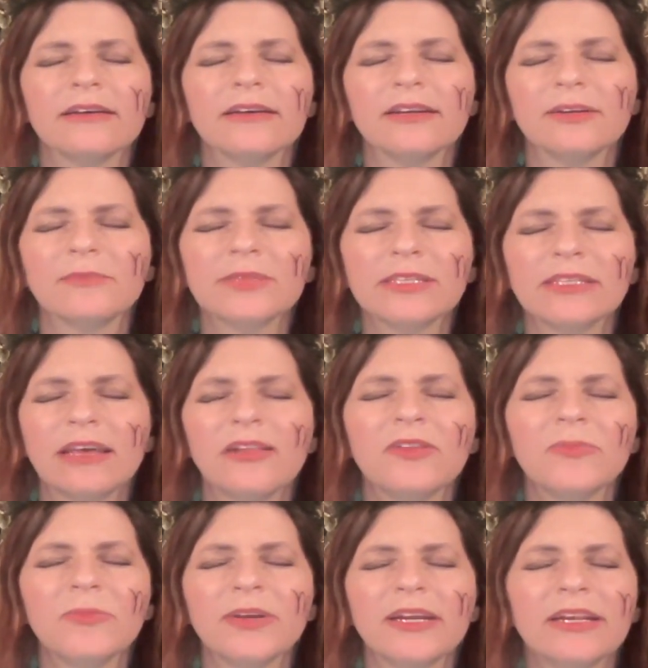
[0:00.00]
I'm
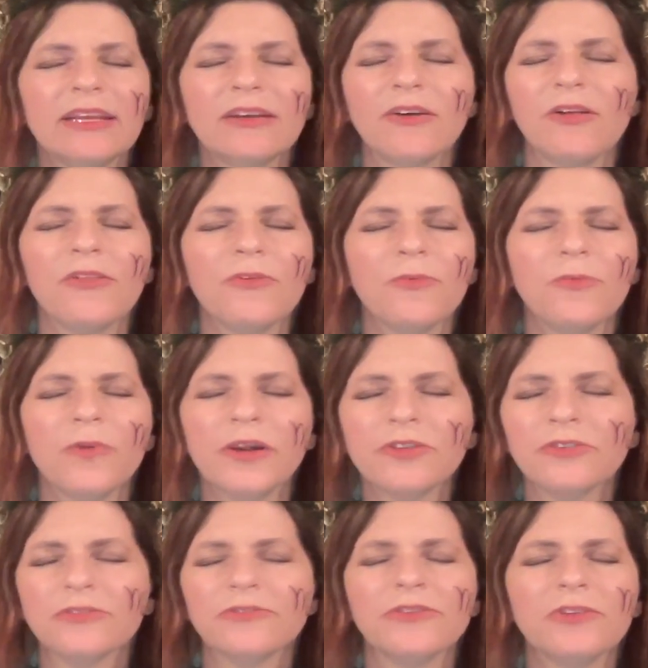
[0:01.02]
celebrating all the
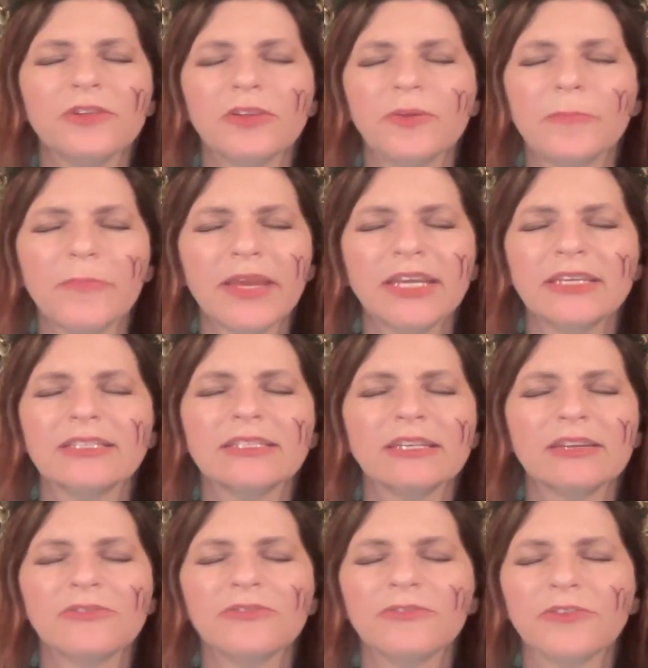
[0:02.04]
wonderful,
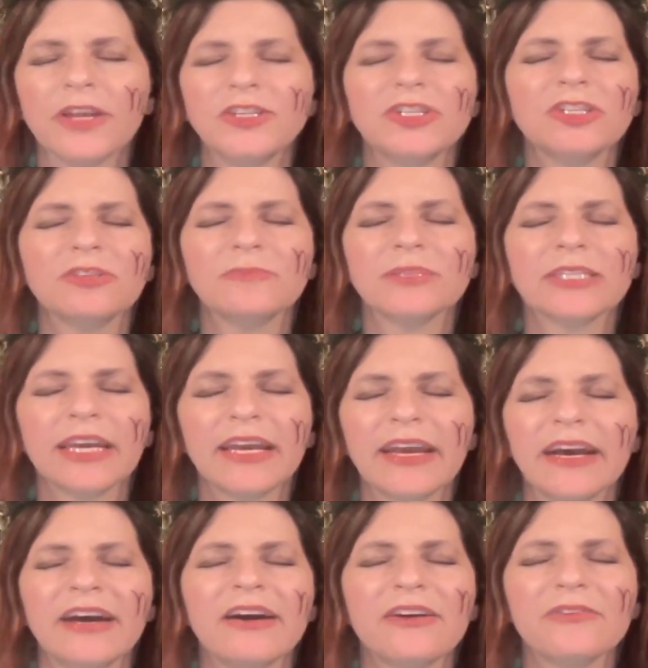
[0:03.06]
amazing friendships I
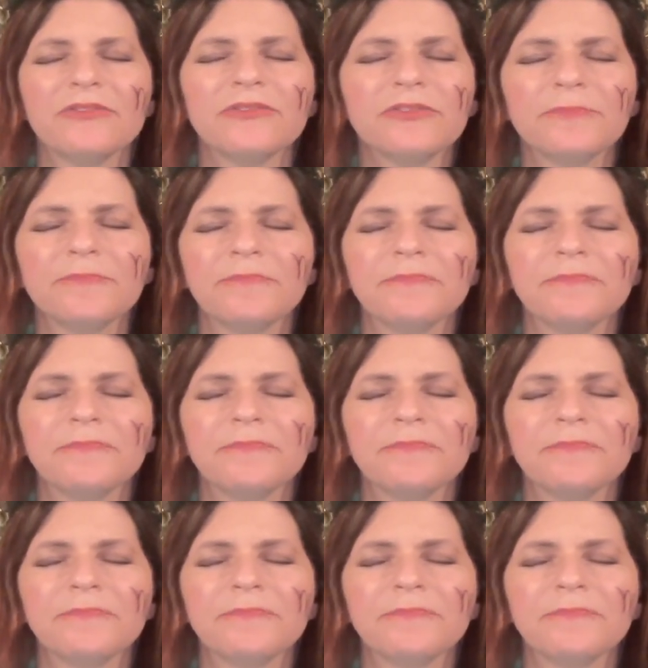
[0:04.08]
have.